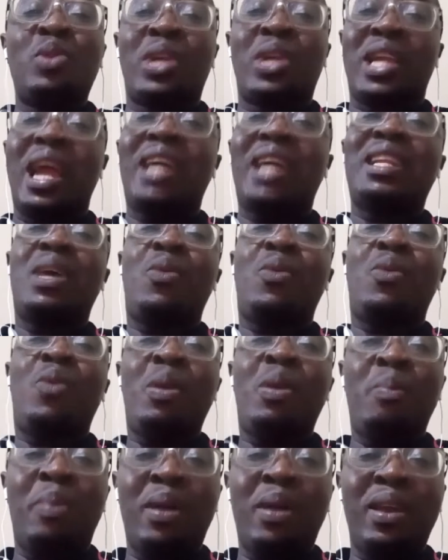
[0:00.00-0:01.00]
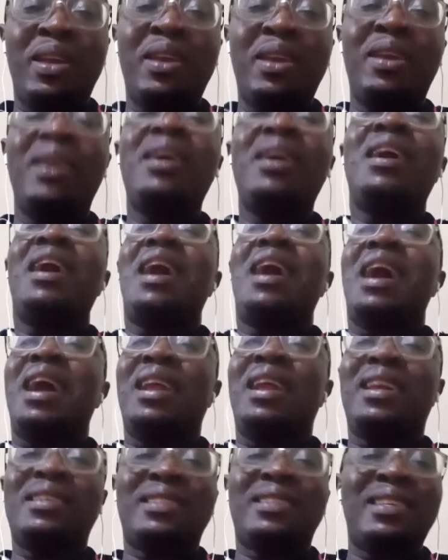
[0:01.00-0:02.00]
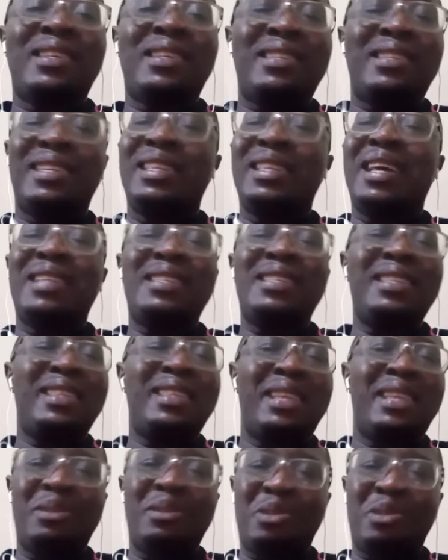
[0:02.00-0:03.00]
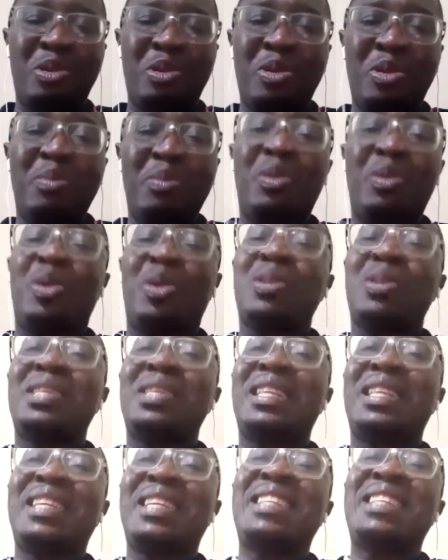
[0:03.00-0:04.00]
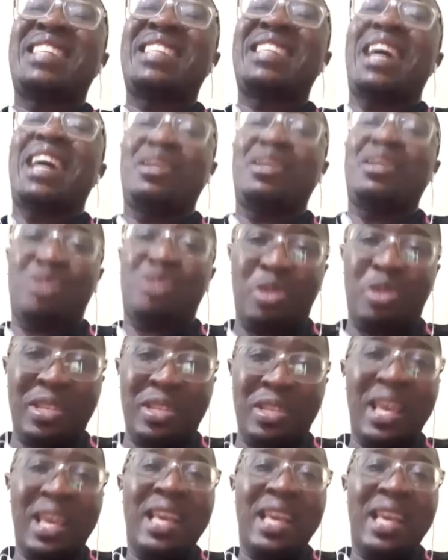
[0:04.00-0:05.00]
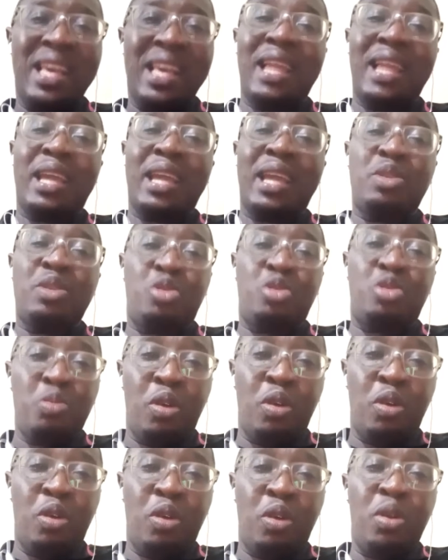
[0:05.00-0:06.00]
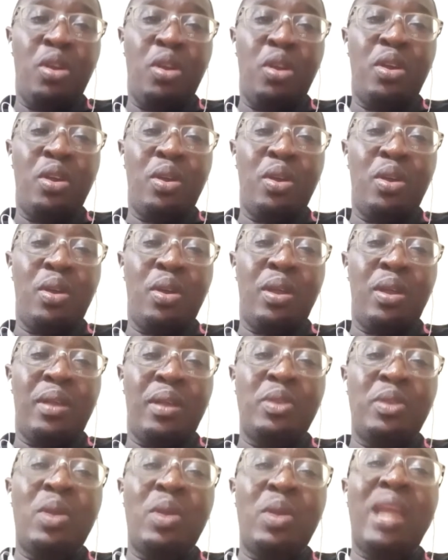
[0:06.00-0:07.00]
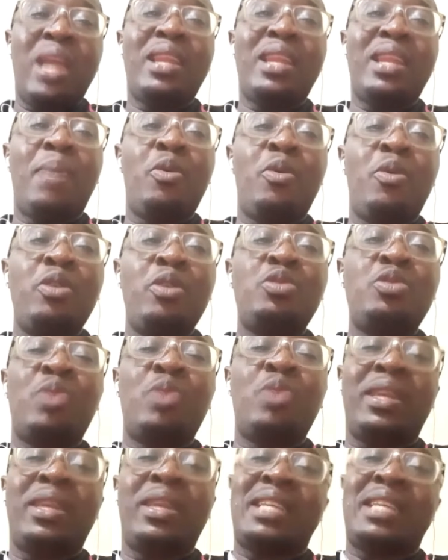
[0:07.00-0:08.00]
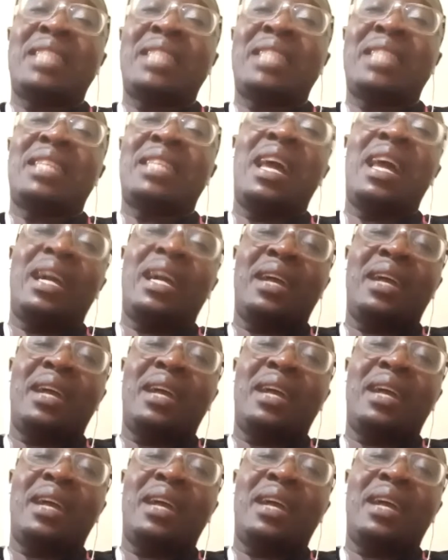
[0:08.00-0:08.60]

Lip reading: crack the whip? Ayala says he doesn't think so because the thing is cancerous. It's like a tumor. You end up going to hit a snag.